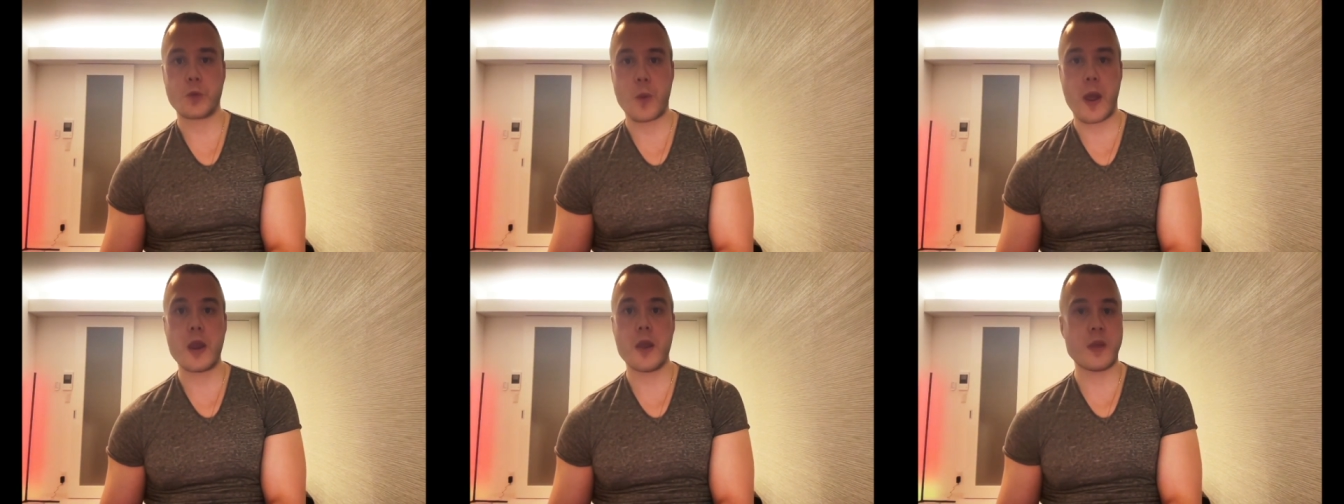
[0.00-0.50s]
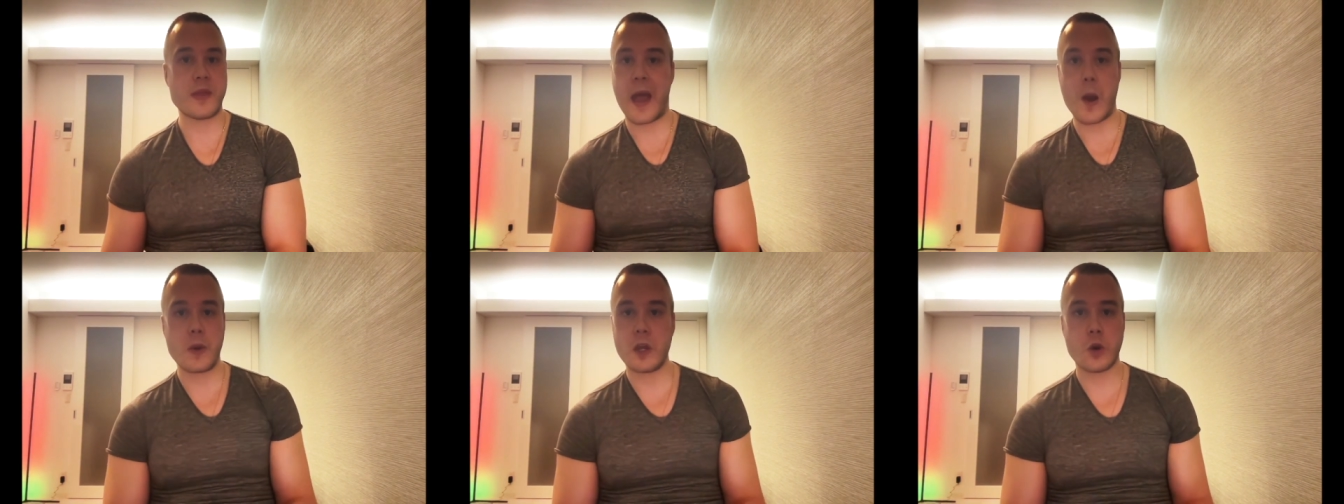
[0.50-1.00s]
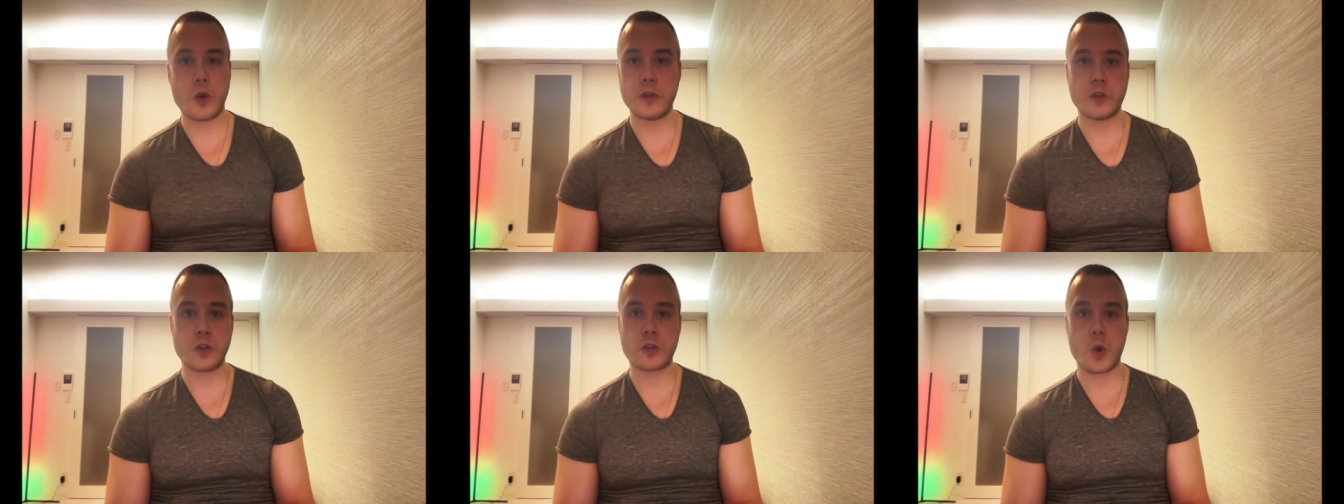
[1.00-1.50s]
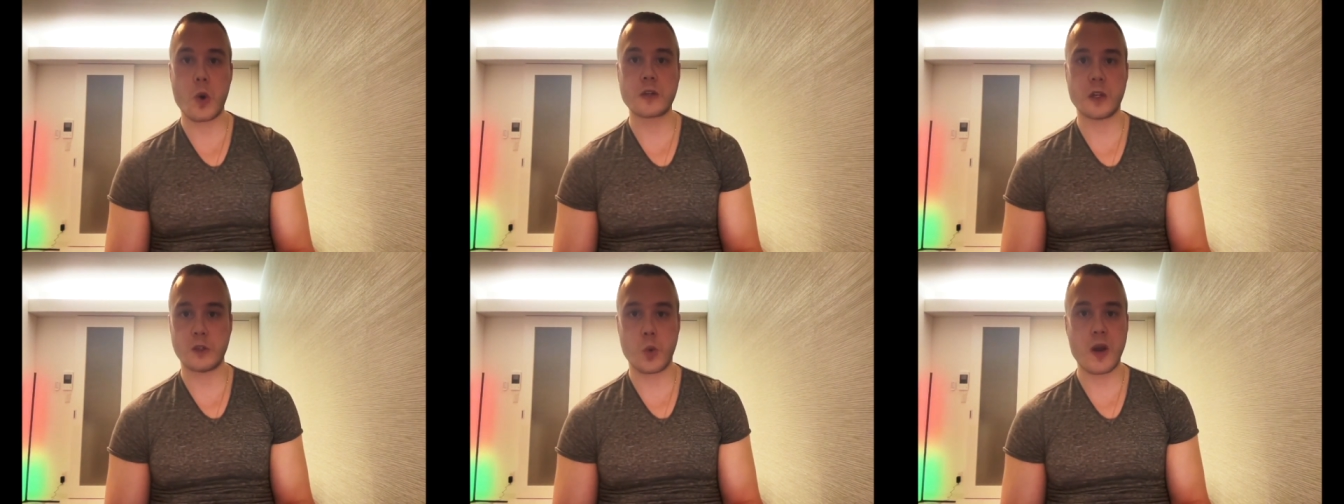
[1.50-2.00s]
Right? And then that would increase your scores
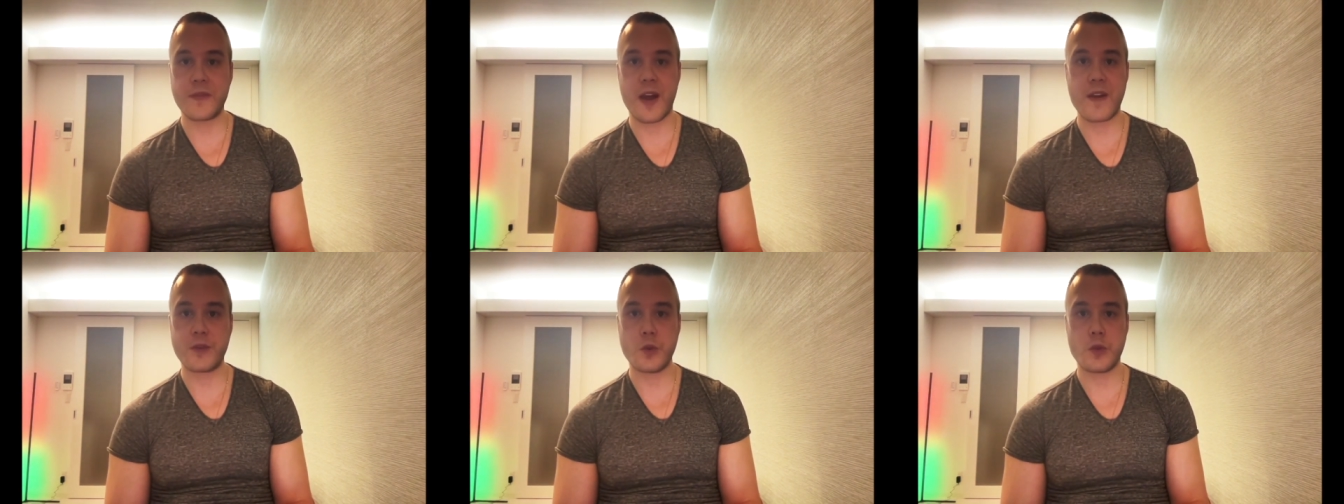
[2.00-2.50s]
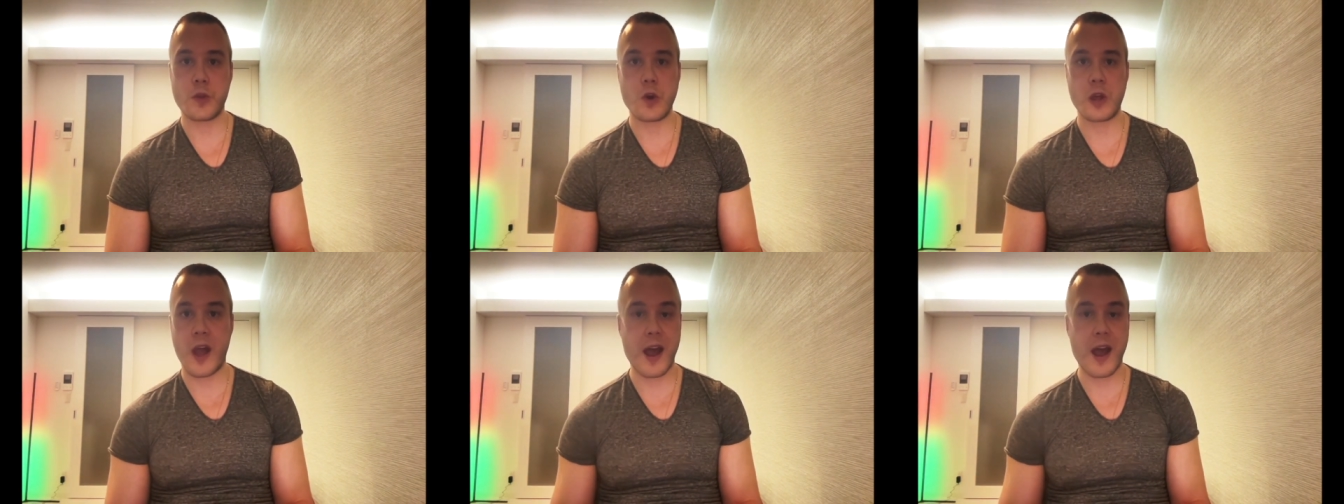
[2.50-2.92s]
on 25 through 30.